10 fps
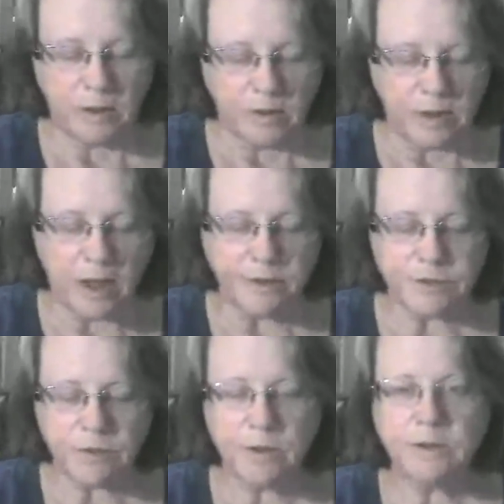They
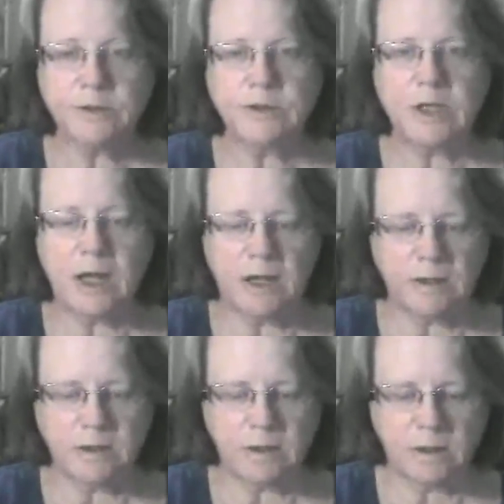also
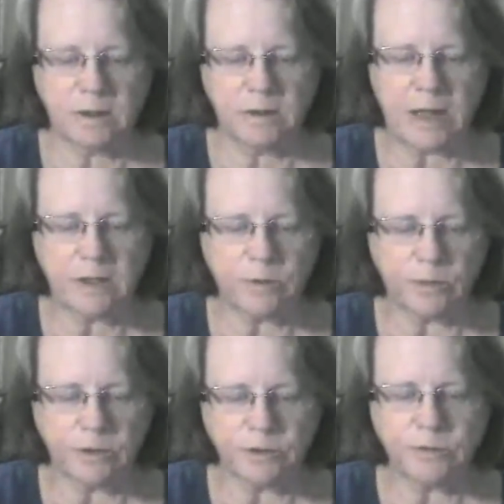understand that in
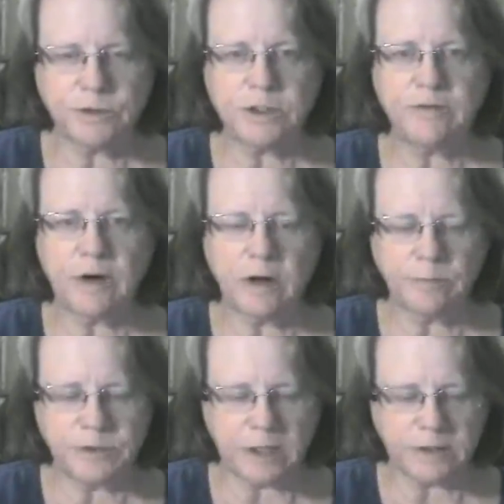order to achieve our
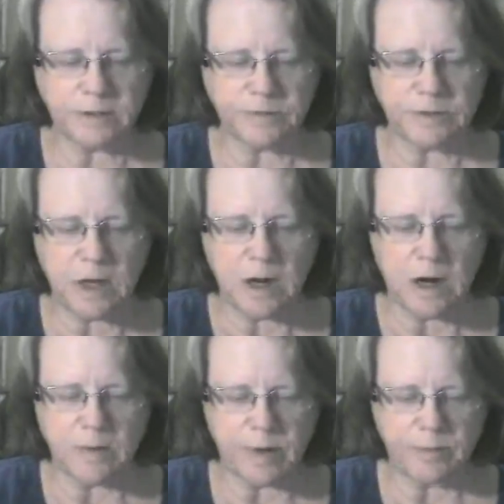objectives,
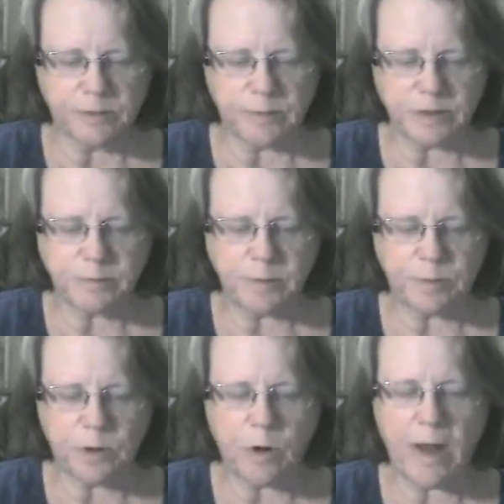our members must be
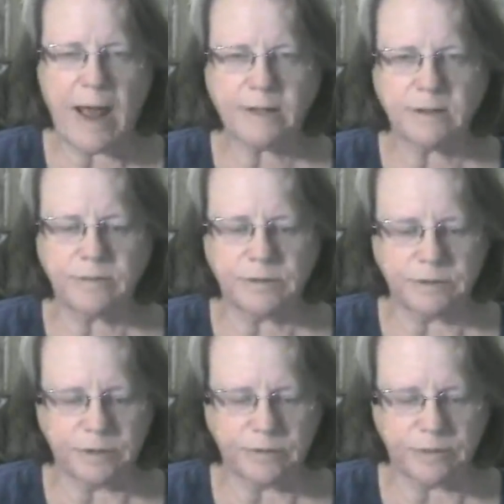proactive in
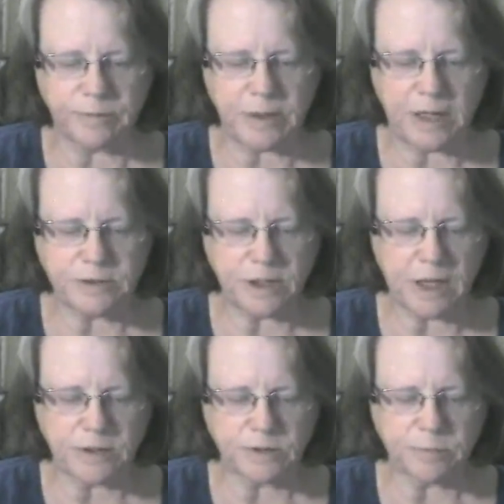learning from the
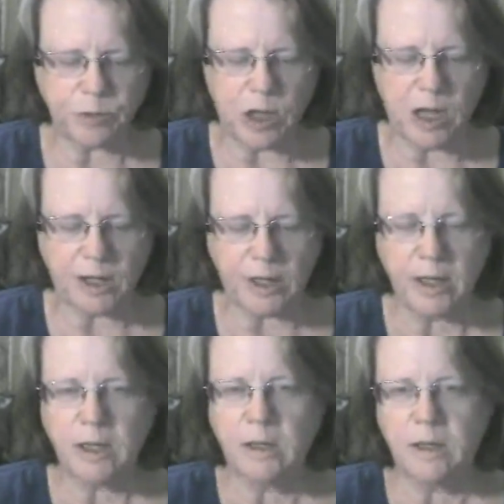educational blog
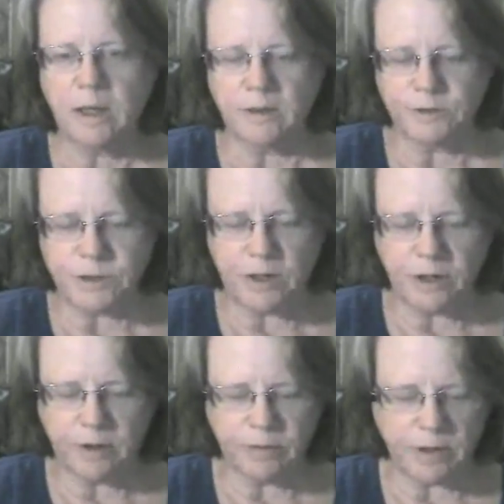and
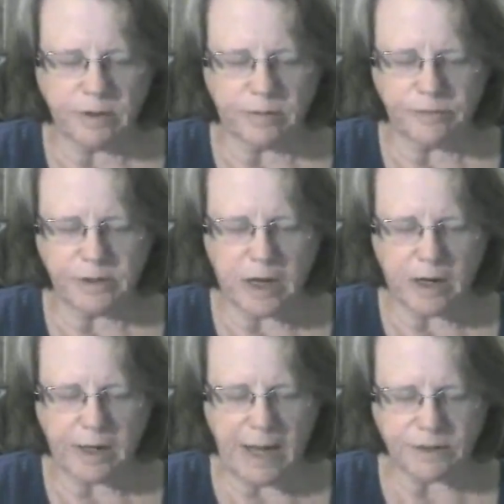sharing Kringle via
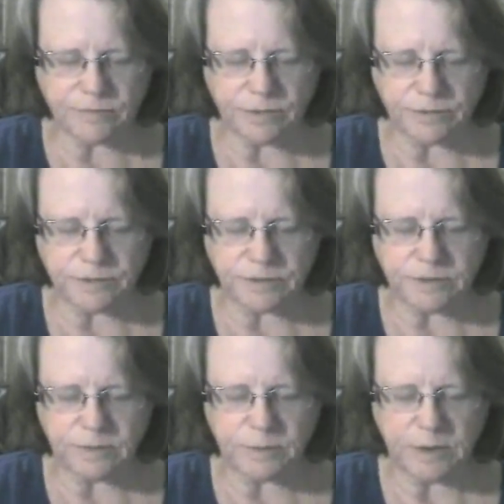our cash flow
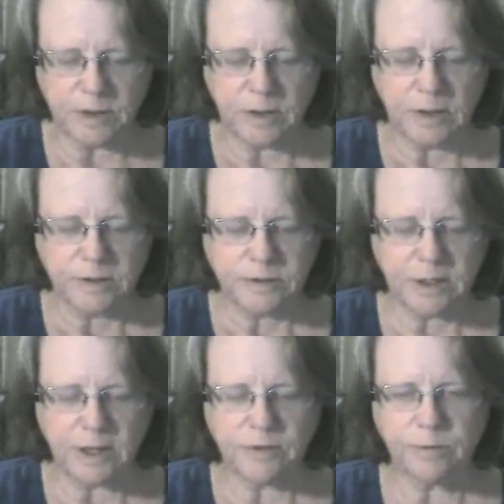system.
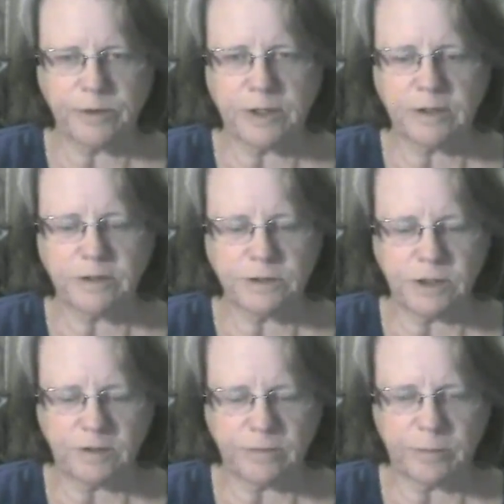Together we can
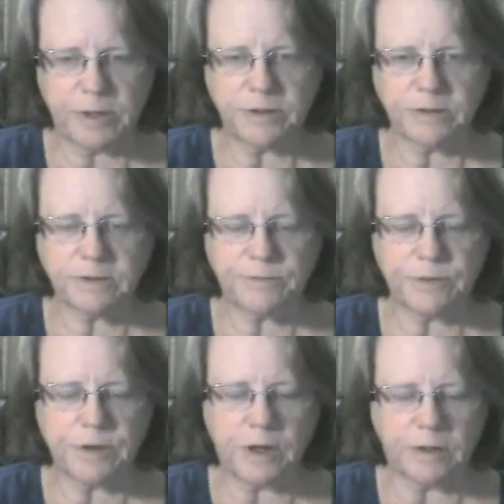achieve abundance
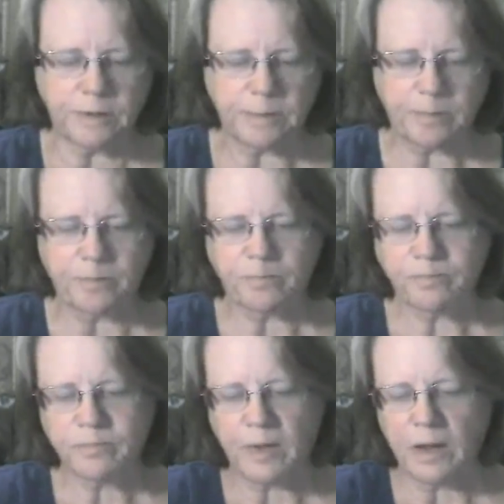for all.
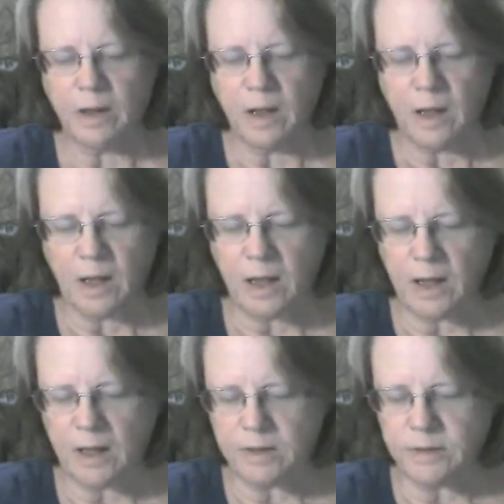
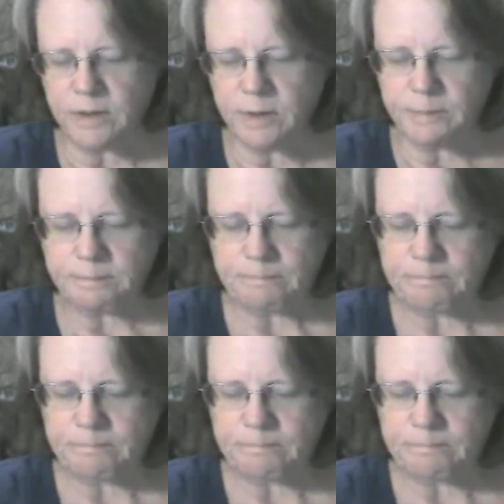And